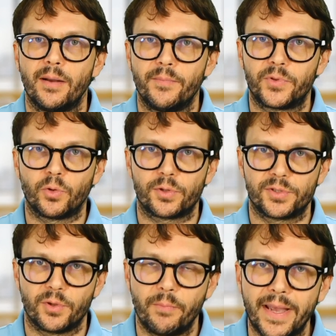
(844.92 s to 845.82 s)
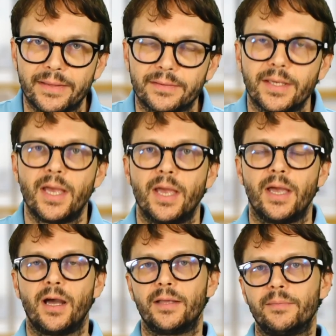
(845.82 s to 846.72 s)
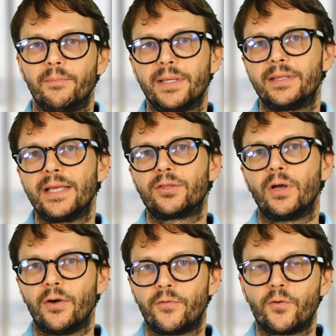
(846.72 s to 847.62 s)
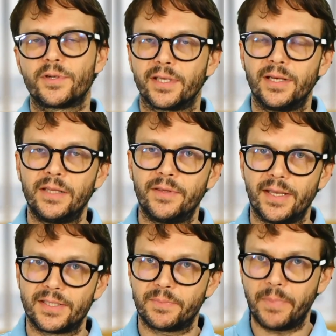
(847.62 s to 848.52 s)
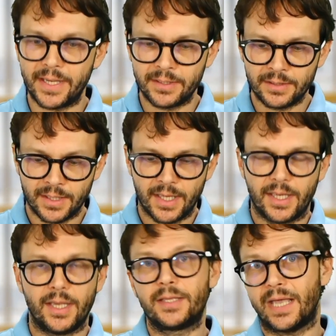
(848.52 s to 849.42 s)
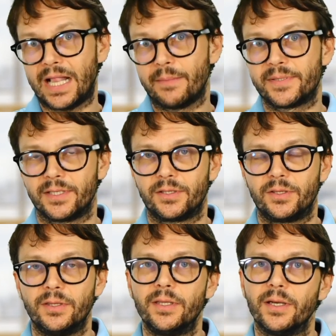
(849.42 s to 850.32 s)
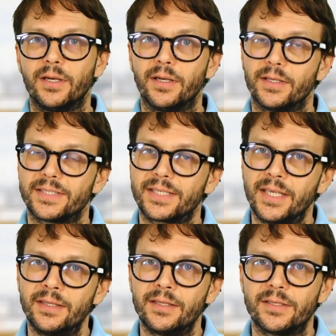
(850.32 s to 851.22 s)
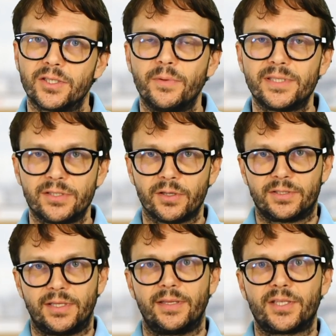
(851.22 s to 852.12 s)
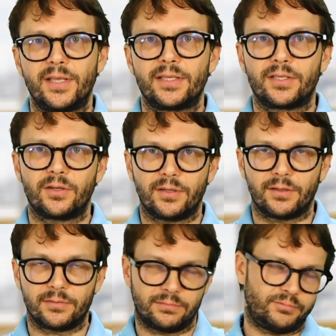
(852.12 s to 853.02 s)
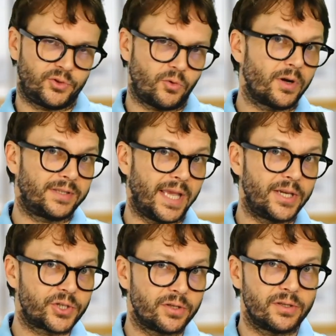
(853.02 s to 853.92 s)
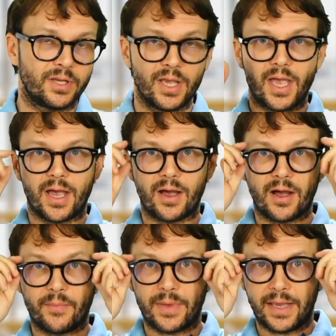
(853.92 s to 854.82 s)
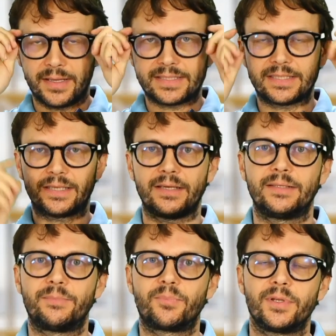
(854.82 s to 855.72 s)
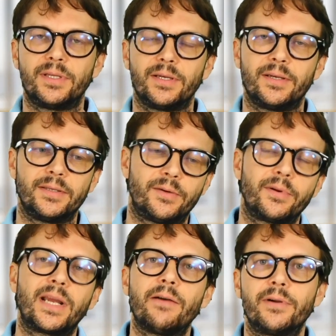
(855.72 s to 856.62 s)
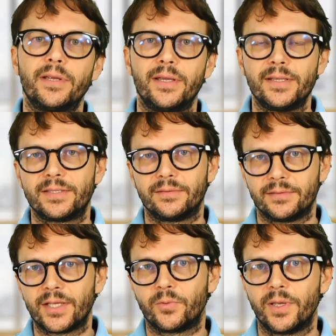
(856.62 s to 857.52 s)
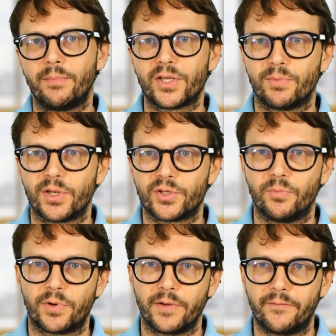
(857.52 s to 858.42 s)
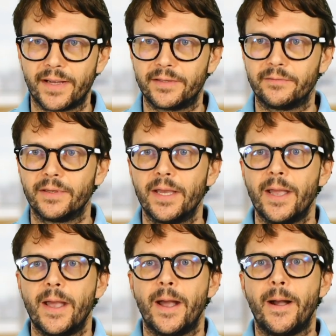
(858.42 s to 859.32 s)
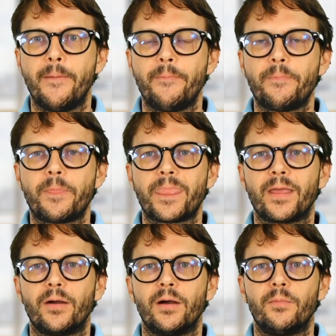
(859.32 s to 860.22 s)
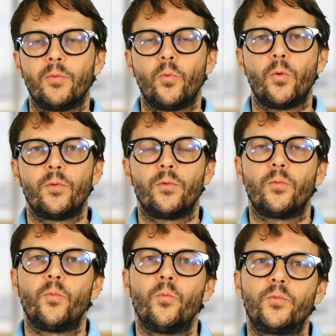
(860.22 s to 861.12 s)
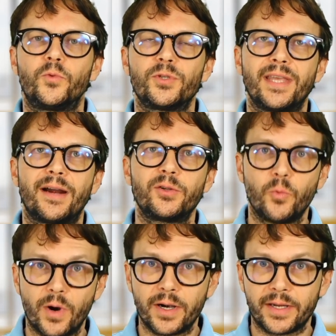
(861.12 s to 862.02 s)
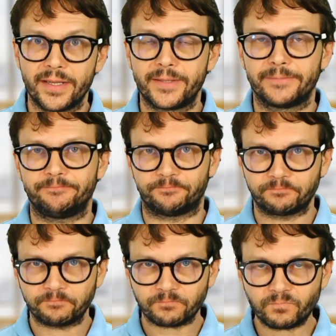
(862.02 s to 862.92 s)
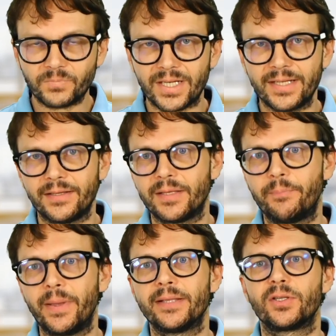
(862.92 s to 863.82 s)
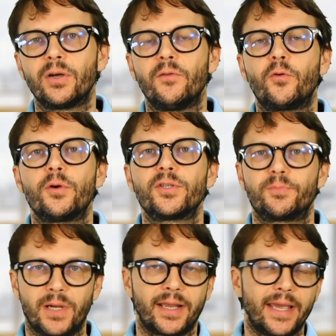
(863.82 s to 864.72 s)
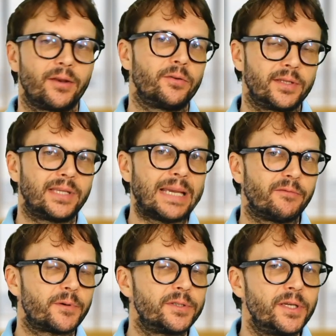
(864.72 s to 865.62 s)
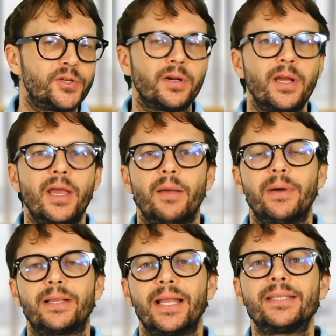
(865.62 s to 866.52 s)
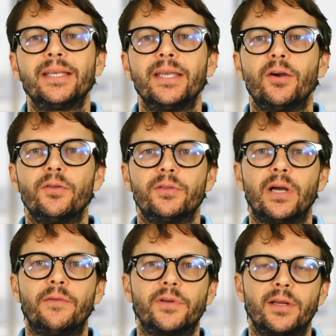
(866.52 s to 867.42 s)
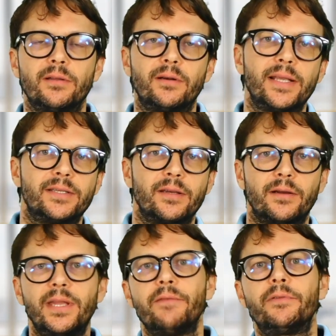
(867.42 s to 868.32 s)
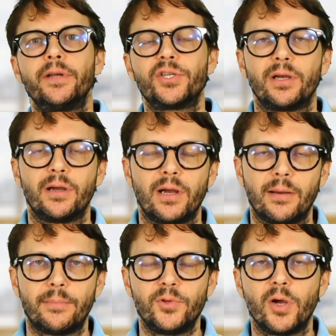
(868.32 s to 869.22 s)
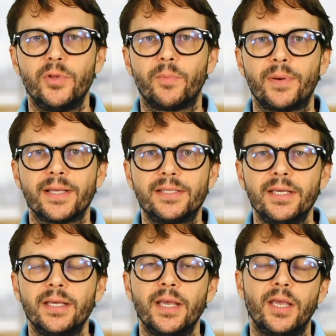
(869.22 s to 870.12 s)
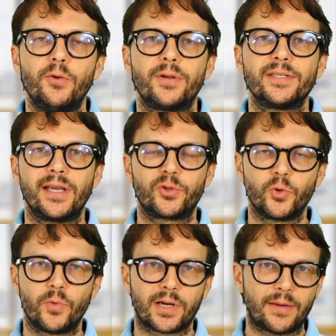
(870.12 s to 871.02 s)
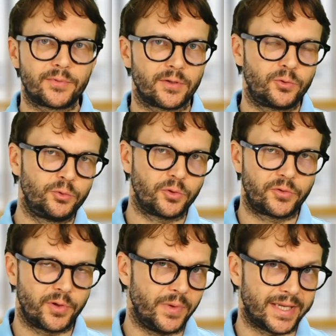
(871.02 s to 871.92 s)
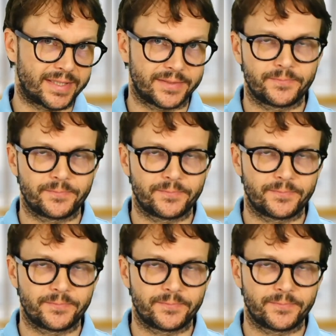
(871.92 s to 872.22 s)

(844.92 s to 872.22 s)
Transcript: torso bent. But that, of course, alleviates pain. It helps the skin, so it's not that strong tension. And it's the recovery is that way much more effective. To start working depends, of course, again on the type of procedure. But let's say after an average abdominoplasty, you can start to work after 2 to 3 weeks.